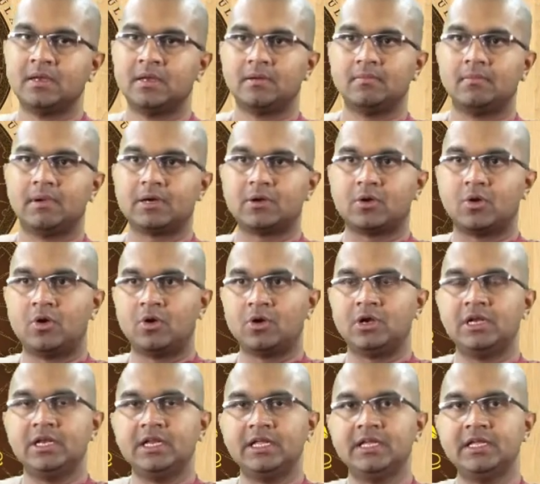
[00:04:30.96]
But
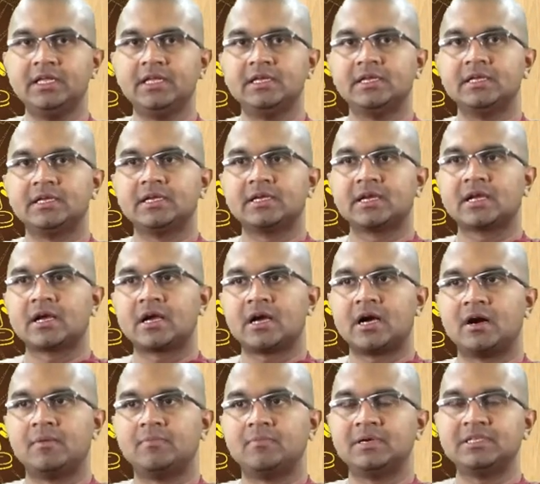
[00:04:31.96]
only
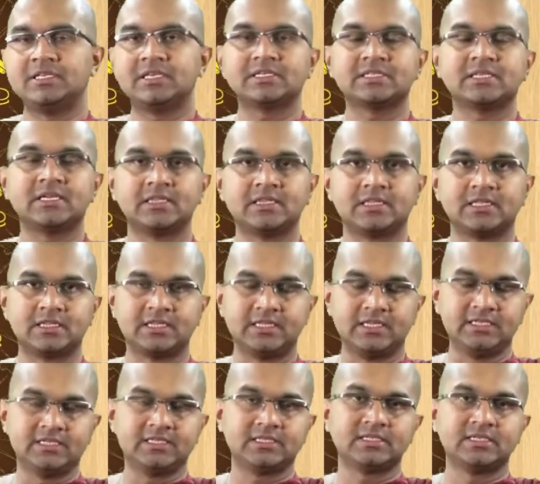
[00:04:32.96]
kamaja
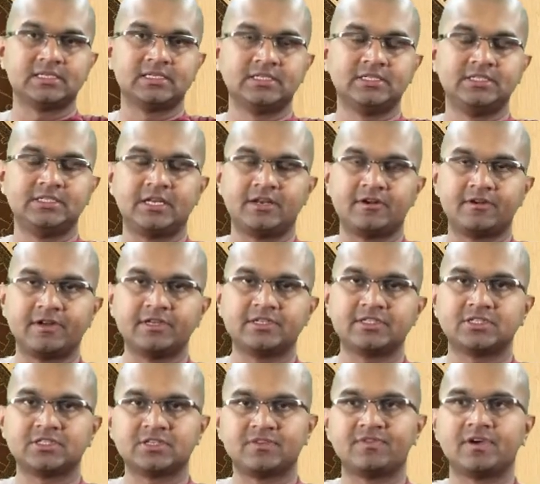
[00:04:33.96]
santatis,
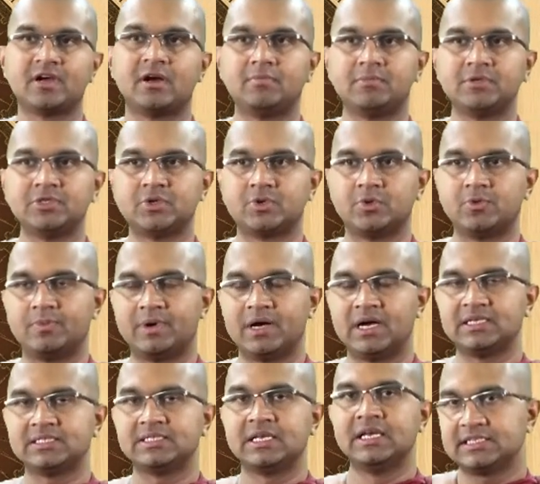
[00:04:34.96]
generations of Kammaja
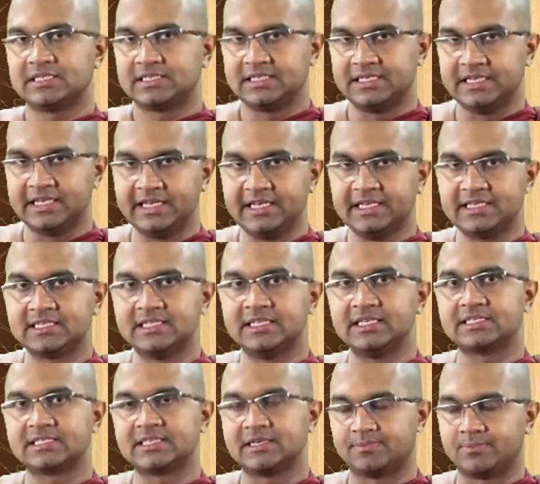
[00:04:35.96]
rupas needs
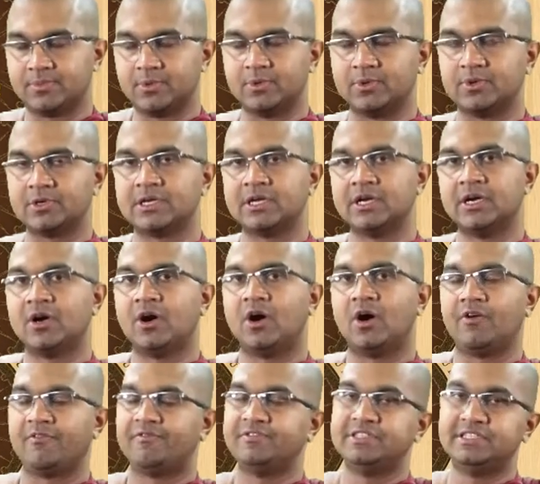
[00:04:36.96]
the support
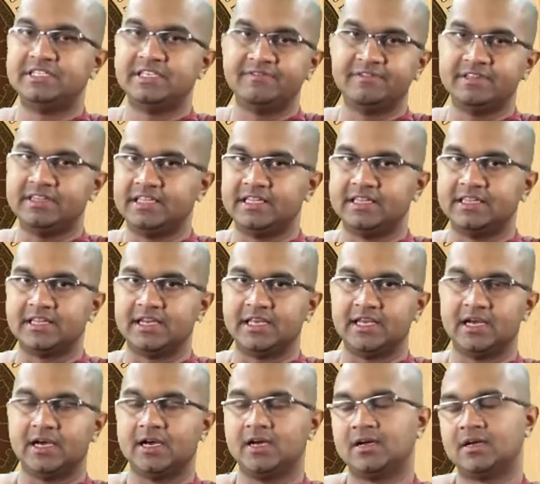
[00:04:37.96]
of
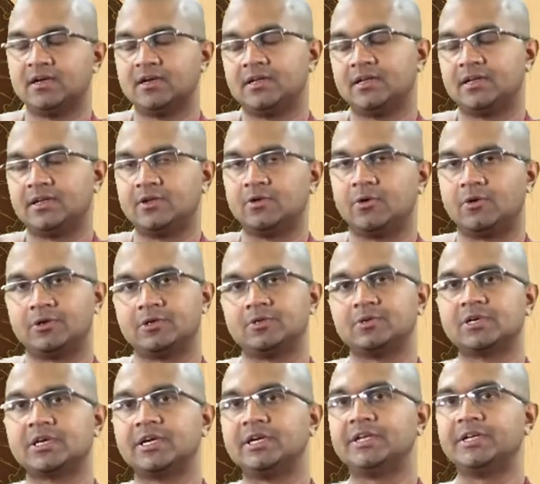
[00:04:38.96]
jivitindriya in order
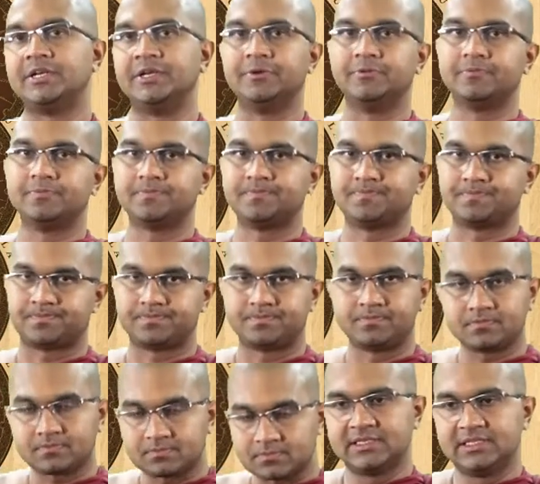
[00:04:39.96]
to continue.
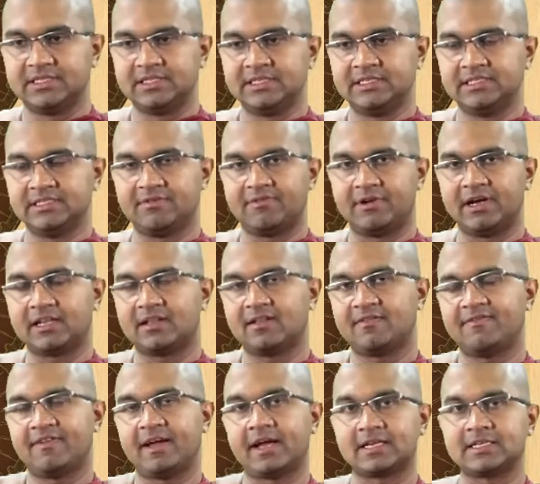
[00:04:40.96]
This is a vital
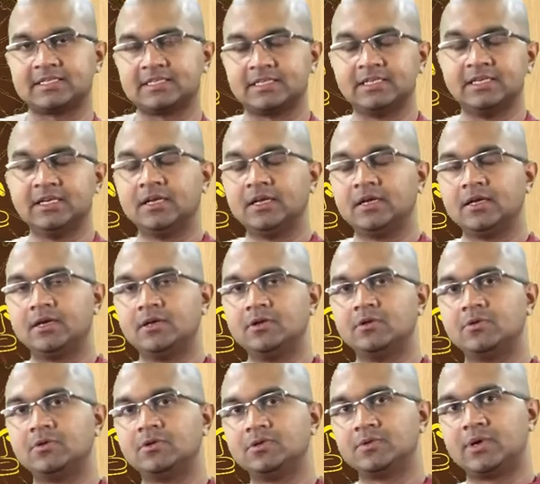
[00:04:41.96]
factor in
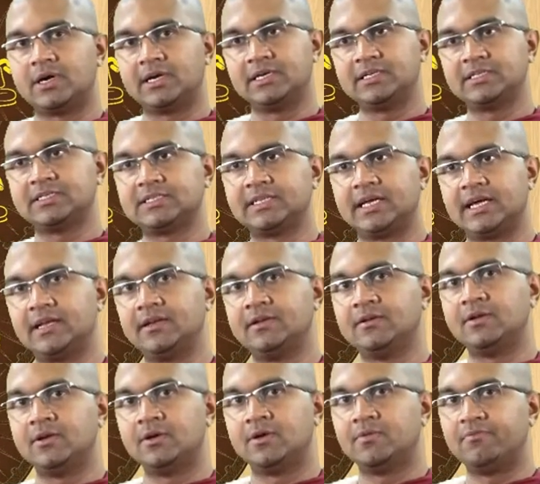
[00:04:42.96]
order to understand
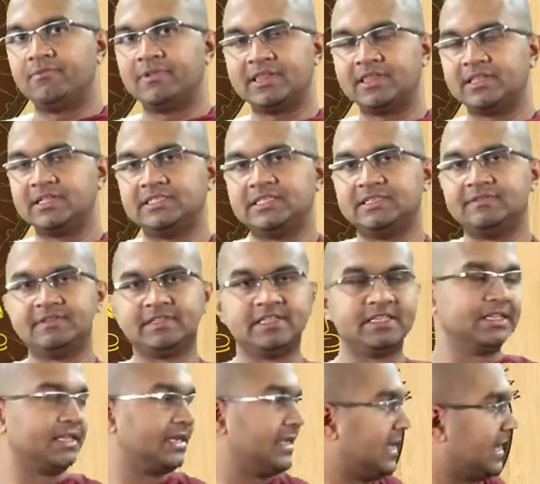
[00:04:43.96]
what the
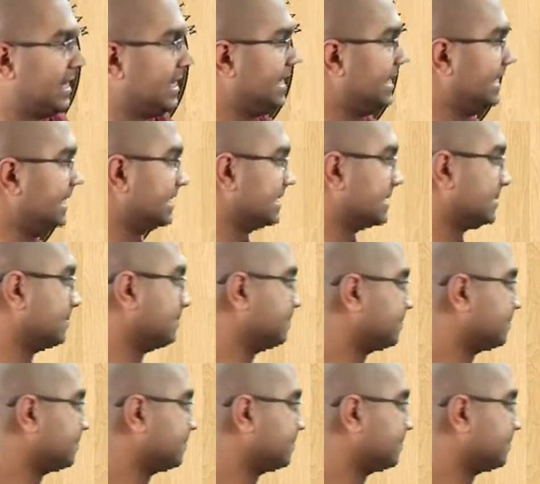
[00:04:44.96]
Jivitindriya is.